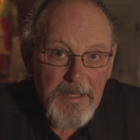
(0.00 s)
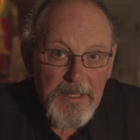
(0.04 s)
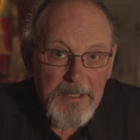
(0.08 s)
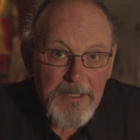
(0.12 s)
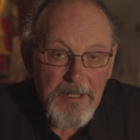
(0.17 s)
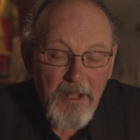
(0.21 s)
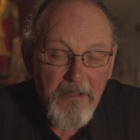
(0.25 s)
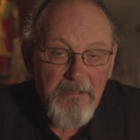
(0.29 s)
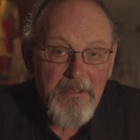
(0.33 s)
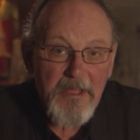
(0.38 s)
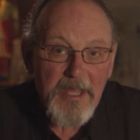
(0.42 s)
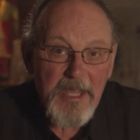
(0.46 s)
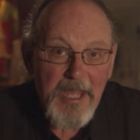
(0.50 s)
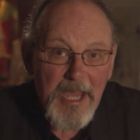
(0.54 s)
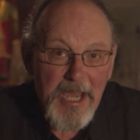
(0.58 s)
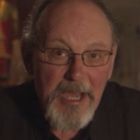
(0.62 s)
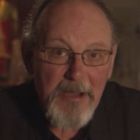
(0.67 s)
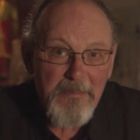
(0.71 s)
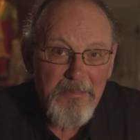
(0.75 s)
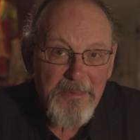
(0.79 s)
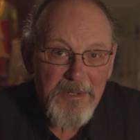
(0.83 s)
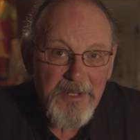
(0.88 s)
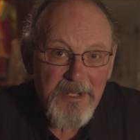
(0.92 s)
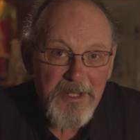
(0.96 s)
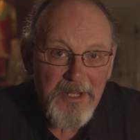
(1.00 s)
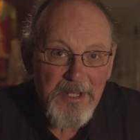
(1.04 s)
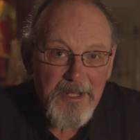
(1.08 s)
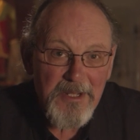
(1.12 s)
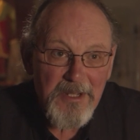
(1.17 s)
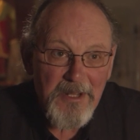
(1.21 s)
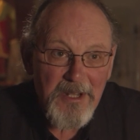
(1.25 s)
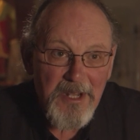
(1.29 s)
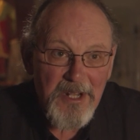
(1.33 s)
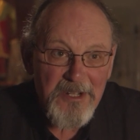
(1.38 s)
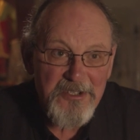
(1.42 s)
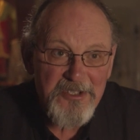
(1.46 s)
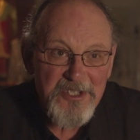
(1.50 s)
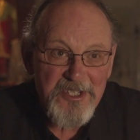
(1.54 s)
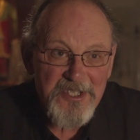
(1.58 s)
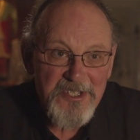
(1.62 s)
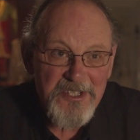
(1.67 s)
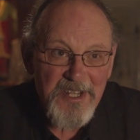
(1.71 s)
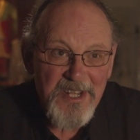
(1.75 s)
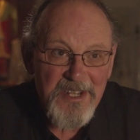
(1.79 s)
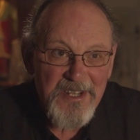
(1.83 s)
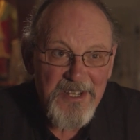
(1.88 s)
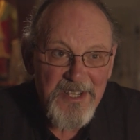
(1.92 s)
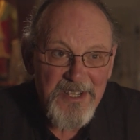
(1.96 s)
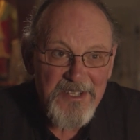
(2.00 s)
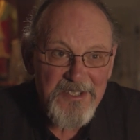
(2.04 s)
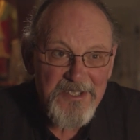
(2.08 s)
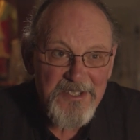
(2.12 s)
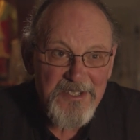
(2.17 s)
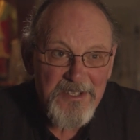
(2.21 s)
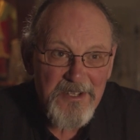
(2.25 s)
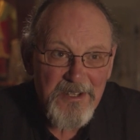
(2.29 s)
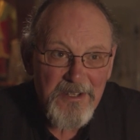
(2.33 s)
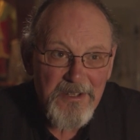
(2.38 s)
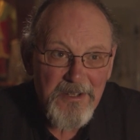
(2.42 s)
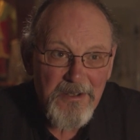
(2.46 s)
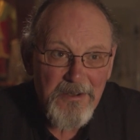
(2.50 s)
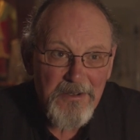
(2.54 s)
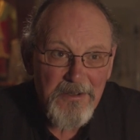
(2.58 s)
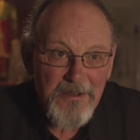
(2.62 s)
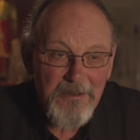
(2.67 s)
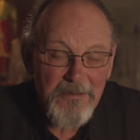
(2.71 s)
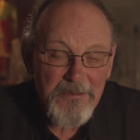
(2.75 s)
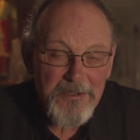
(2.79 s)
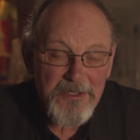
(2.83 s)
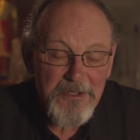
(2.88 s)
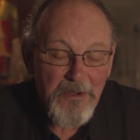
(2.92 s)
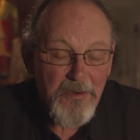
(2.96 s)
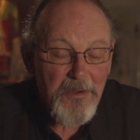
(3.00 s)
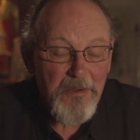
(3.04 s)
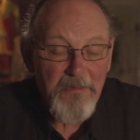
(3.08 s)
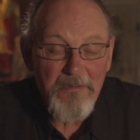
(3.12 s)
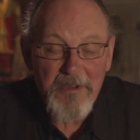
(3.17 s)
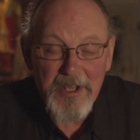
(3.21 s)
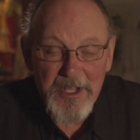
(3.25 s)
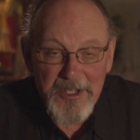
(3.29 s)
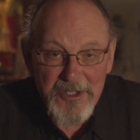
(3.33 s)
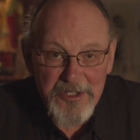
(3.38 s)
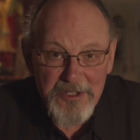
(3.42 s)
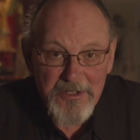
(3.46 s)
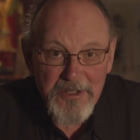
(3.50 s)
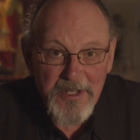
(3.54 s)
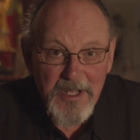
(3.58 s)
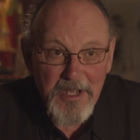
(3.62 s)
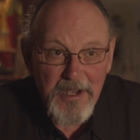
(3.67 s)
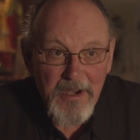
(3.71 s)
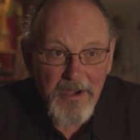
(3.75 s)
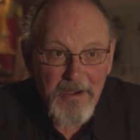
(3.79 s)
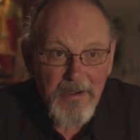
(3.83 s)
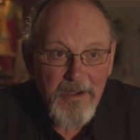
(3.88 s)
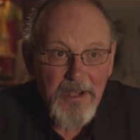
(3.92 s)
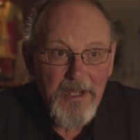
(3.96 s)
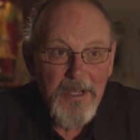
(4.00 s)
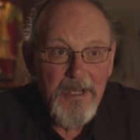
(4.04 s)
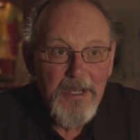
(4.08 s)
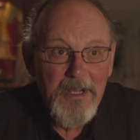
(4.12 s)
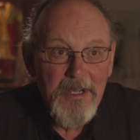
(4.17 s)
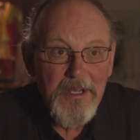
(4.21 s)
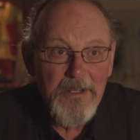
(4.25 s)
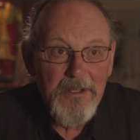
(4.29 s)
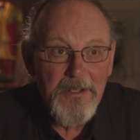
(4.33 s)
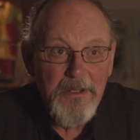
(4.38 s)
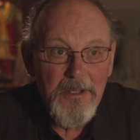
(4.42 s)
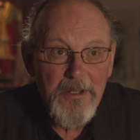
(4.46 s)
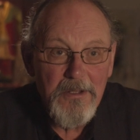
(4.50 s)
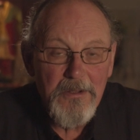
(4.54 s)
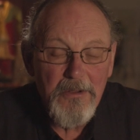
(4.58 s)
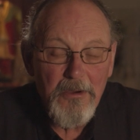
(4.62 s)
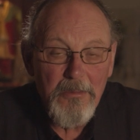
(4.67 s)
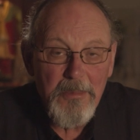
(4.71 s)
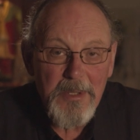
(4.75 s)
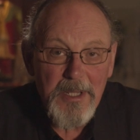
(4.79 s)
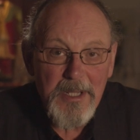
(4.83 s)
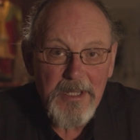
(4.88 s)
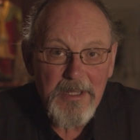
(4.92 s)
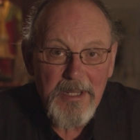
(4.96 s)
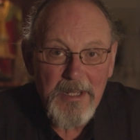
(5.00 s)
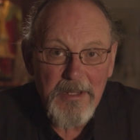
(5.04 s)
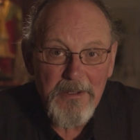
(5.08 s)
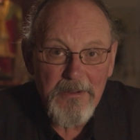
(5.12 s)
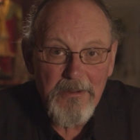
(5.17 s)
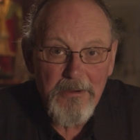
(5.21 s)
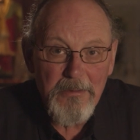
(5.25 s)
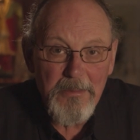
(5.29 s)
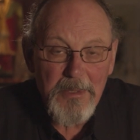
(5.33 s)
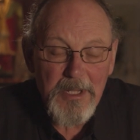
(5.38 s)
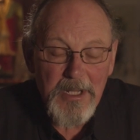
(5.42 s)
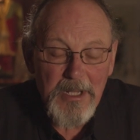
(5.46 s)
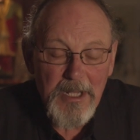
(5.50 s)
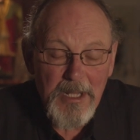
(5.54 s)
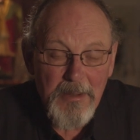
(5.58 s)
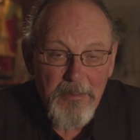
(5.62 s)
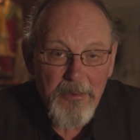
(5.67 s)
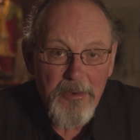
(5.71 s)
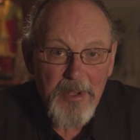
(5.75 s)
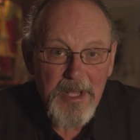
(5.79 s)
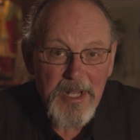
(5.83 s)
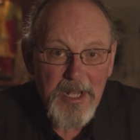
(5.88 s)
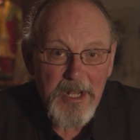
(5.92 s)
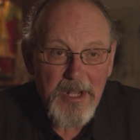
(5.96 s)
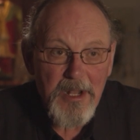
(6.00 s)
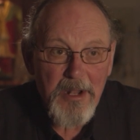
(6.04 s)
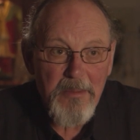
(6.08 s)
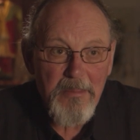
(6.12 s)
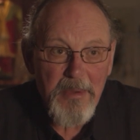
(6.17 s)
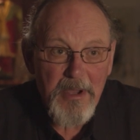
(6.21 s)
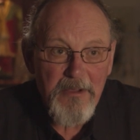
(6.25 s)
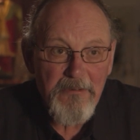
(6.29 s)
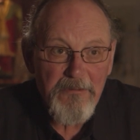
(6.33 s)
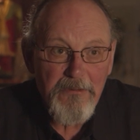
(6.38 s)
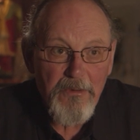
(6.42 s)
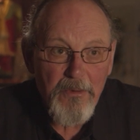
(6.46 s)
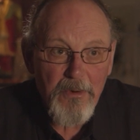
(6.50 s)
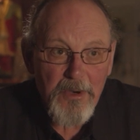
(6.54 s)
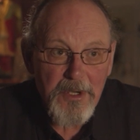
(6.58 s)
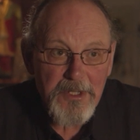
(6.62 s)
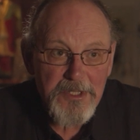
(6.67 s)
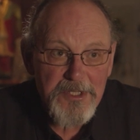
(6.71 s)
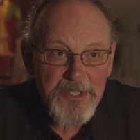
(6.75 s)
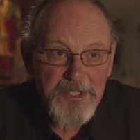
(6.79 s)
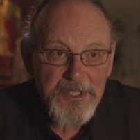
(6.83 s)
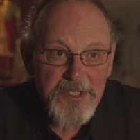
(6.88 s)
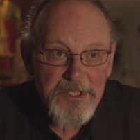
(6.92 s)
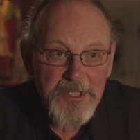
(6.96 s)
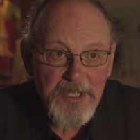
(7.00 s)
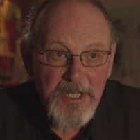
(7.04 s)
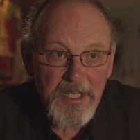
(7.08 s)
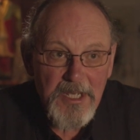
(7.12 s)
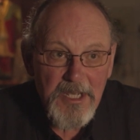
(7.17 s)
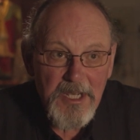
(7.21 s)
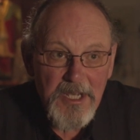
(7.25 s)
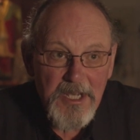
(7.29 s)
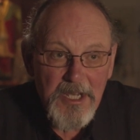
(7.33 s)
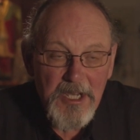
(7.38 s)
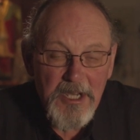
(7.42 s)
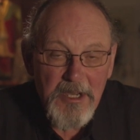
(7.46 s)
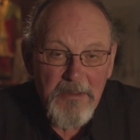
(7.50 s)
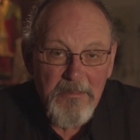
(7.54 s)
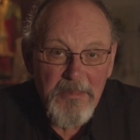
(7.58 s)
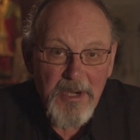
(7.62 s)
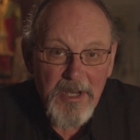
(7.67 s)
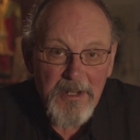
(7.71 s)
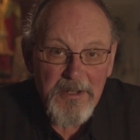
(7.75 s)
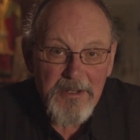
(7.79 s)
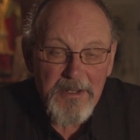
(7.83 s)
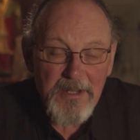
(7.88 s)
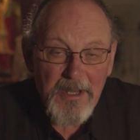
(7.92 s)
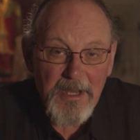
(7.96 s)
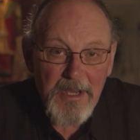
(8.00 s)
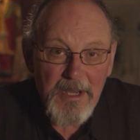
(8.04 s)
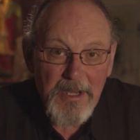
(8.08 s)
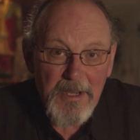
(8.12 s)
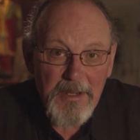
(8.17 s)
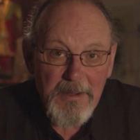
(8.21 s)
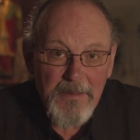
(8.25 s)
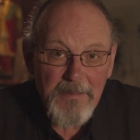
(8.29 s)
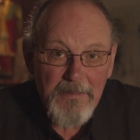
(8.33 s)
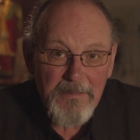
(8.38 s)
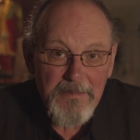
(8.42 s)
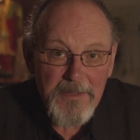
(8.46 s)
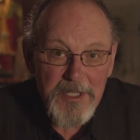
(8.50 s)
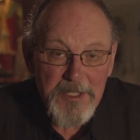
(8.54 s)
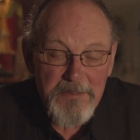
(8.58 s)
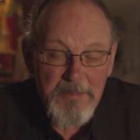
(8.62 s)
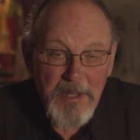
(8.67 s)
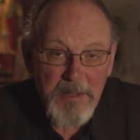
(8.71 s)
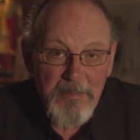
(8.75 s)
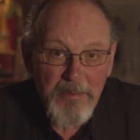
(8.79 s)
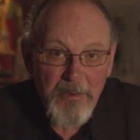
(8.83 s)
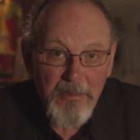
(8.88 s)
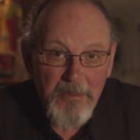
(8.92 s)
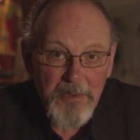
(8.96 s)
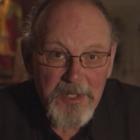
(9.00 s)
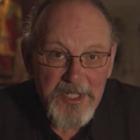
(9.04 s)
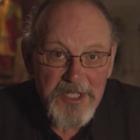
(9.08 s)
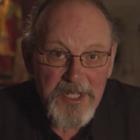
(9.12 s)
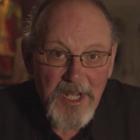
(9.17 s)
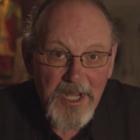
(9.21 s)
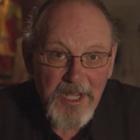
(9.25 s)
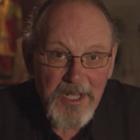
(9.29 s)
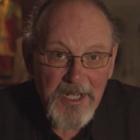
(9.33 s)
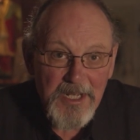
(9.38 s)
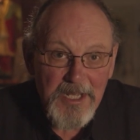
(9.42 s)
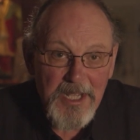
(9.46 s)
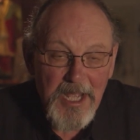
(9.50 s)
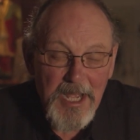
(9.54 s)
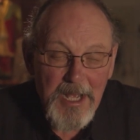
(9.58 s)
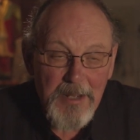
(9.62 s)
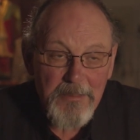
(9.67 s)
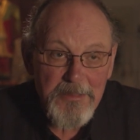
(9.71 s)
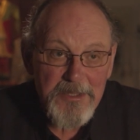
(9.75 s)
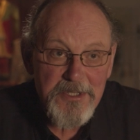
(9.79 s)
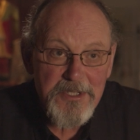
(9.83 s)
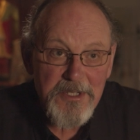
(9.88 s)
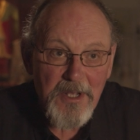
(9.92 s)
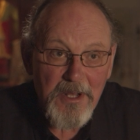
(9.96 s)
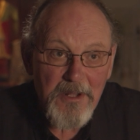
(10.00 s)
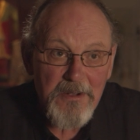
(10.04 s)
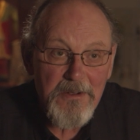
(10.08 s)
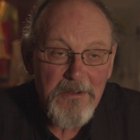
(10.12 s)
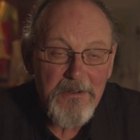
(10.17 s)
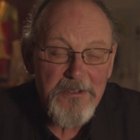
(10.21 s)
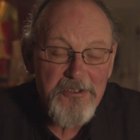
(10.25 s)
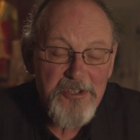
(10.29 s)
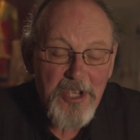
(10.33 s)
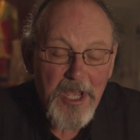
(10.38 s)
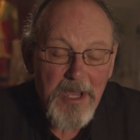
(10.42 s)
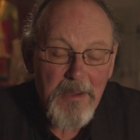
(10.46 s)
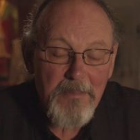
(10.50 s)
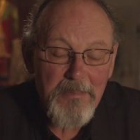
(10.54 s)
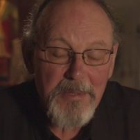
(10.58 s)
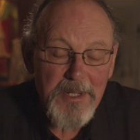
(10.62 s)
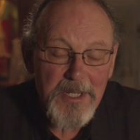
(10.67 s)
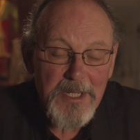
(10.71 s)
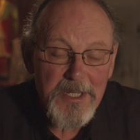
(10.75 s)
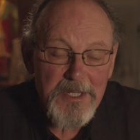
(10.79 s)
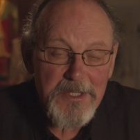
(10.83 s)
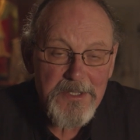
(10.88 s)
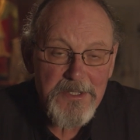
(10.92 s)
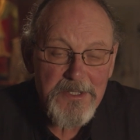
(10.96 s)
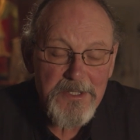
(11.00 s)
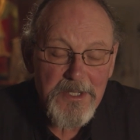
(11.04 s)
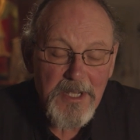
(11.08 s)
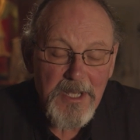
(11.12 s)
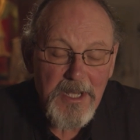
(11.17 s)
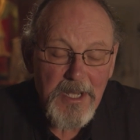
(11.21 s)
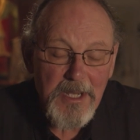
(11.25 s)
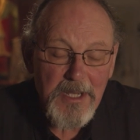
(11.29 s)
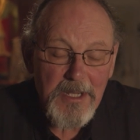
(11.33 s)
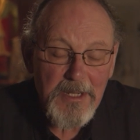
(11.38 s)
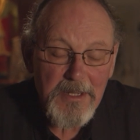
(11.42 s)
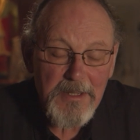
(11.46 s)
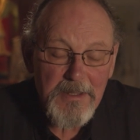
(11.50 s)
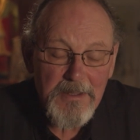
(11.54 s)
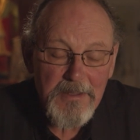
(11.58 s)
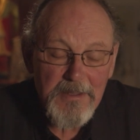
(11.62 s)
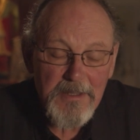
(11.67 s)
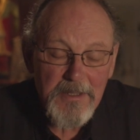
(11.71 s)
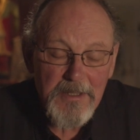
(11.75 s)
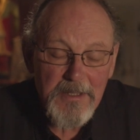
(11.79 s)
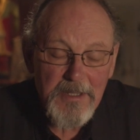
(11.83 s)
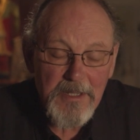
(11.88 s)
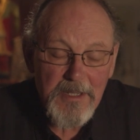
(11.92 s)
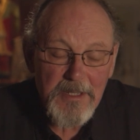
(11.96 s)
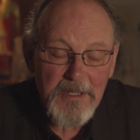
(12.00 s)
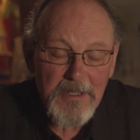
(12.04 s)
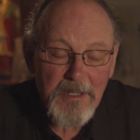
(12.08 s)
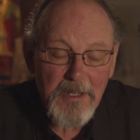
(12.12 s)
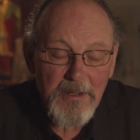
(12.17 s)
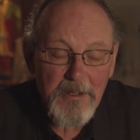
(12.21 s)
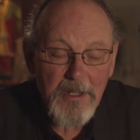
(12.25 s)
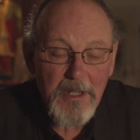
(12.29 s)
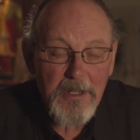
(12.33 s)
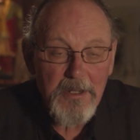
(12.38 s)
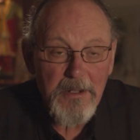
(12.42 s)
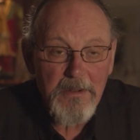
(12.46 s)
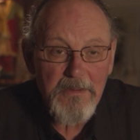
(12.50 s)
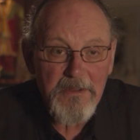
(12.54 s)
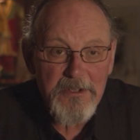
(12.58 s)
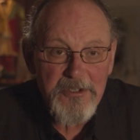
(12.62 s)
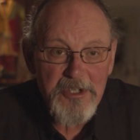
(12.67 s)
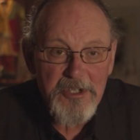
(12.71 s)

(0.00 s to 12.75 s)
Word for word: nothing happened in the Dutch East Indies. There, there was no invasion there. Nobody, nobody liberated it by force. But uh, these people were stuck in camps under Japanese, uh, uh, under the